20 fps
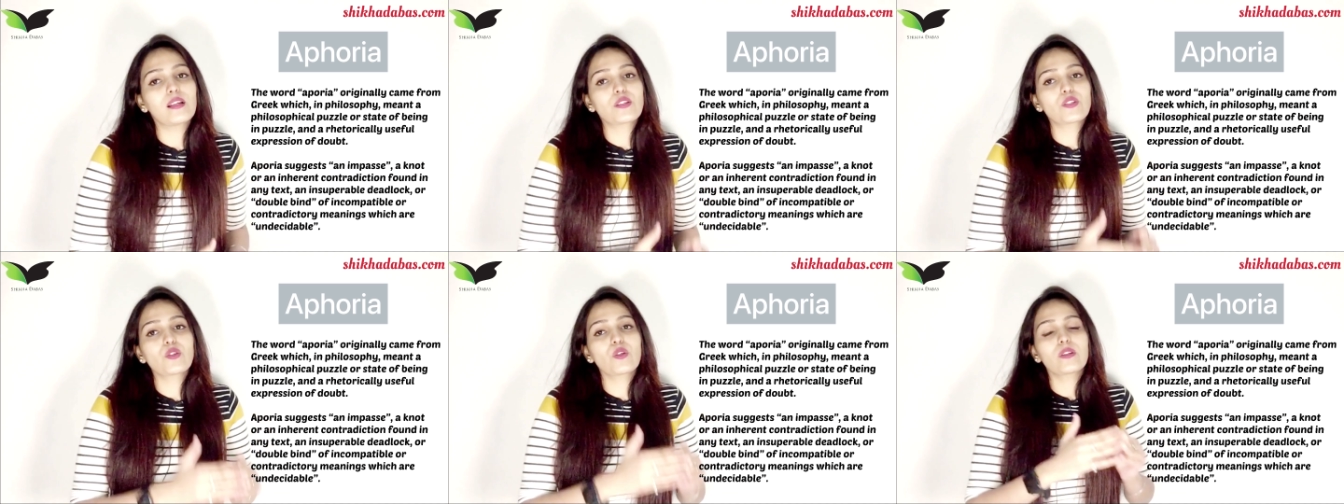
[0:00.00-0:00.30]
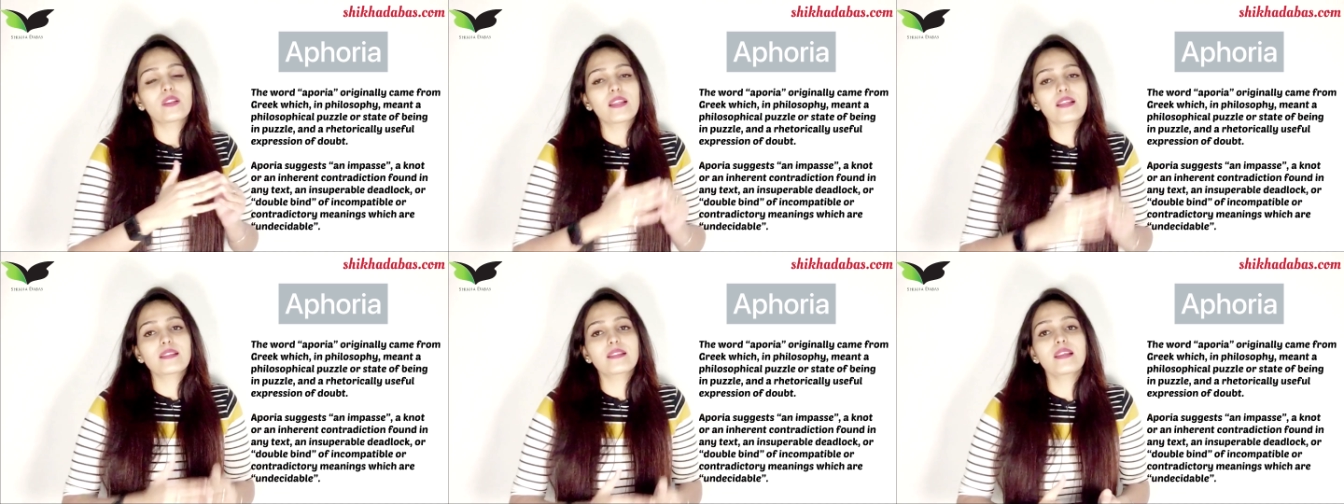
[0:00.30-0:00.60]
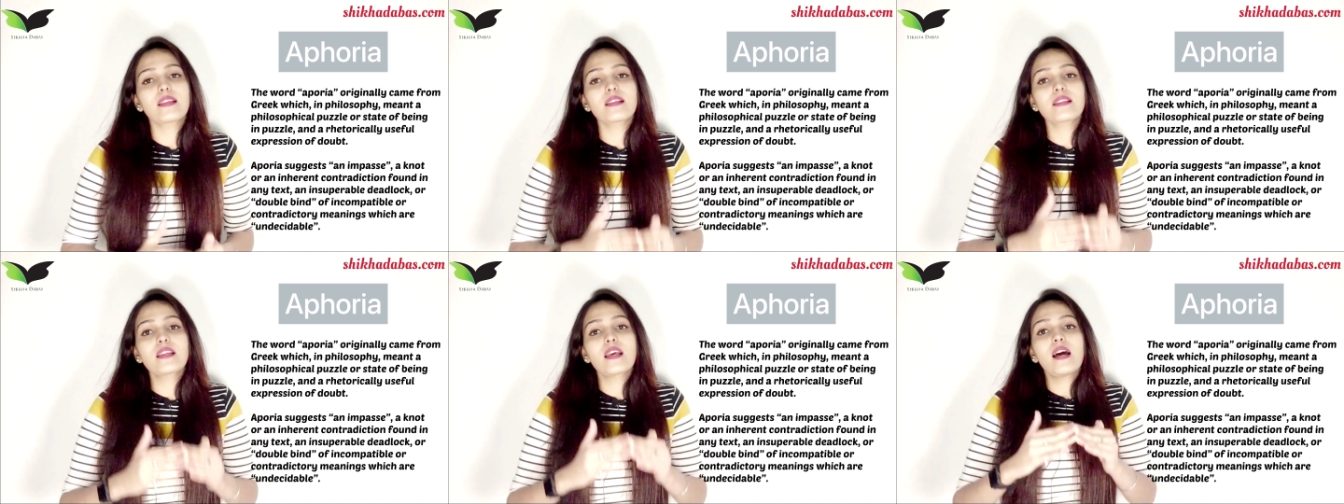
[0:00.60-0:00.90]
So this
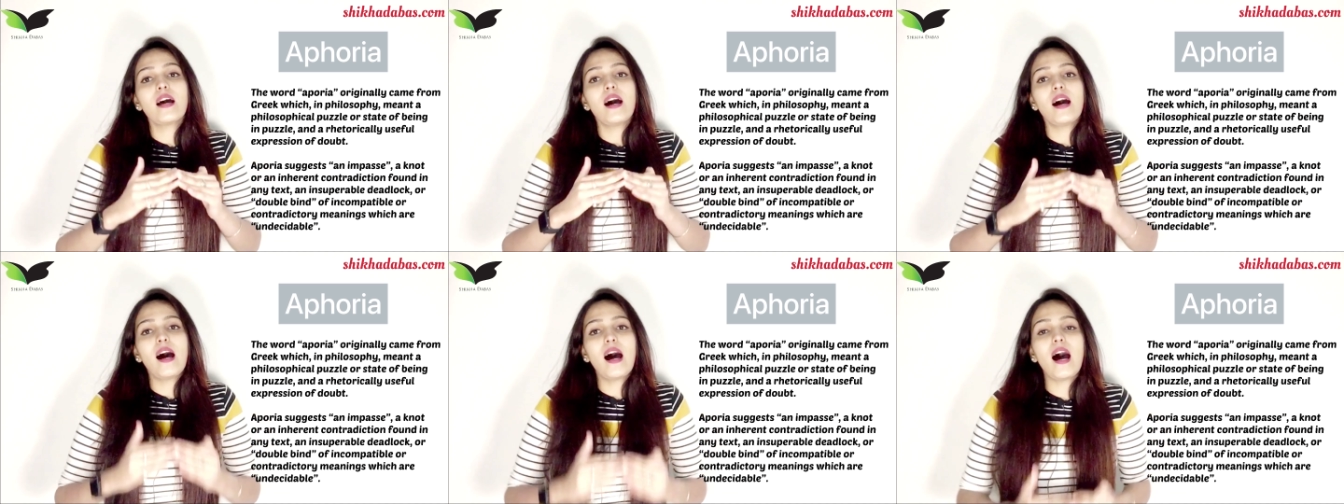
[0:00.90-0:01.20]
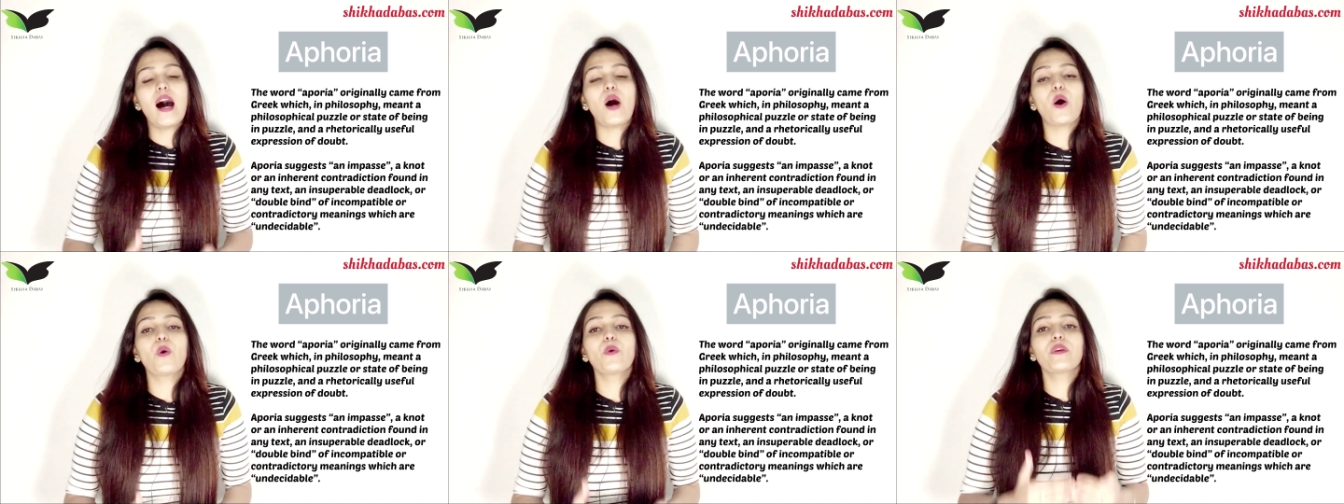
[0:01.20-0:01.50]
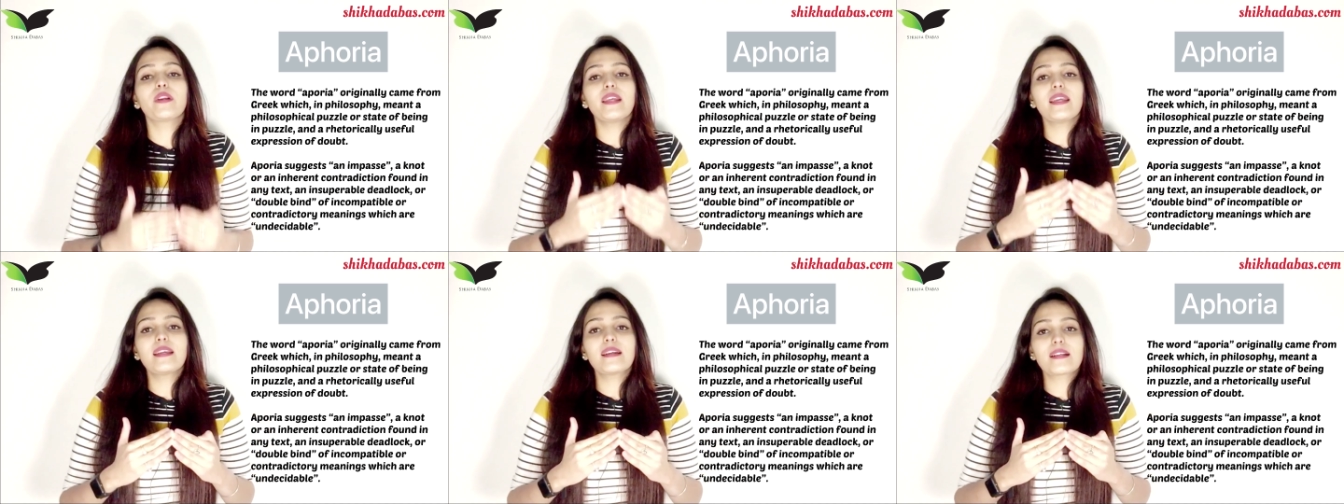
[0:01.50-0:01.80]
is how
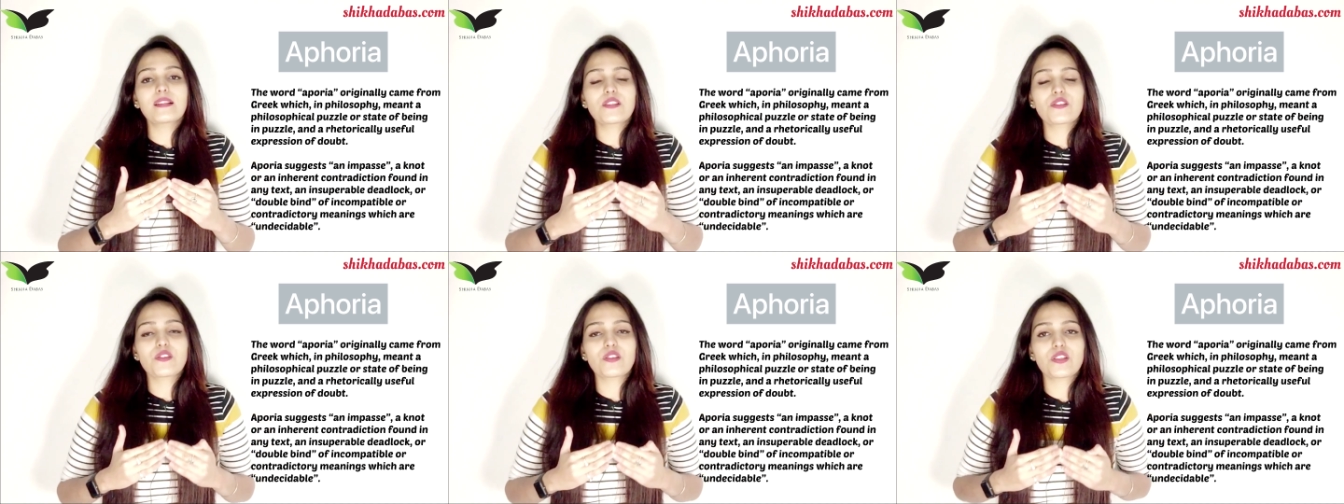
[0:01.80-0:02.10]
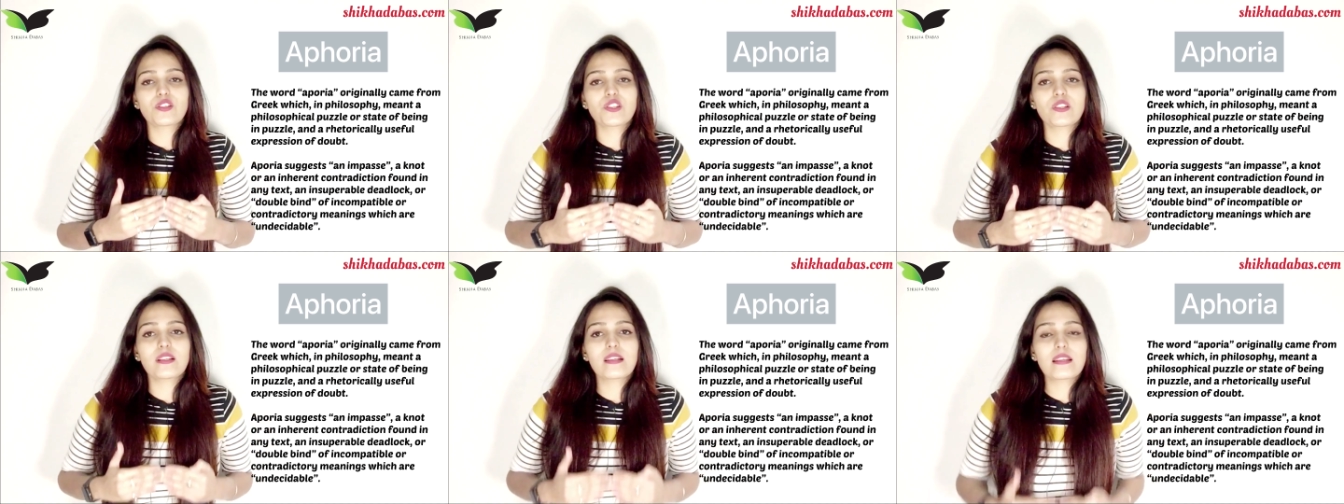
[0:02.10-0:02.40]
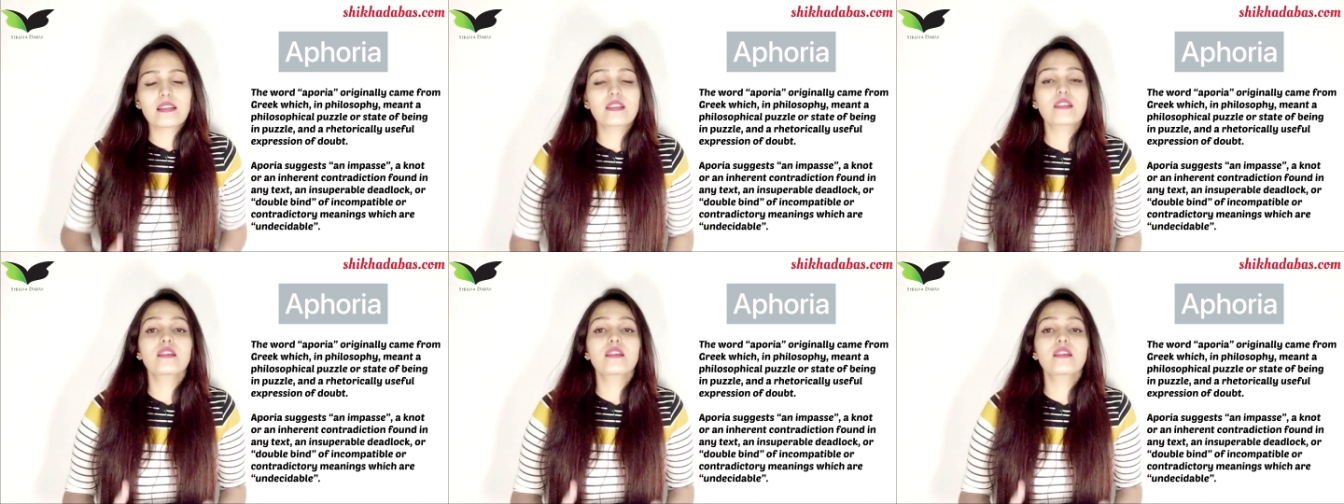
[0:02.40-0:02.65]
deconstructionists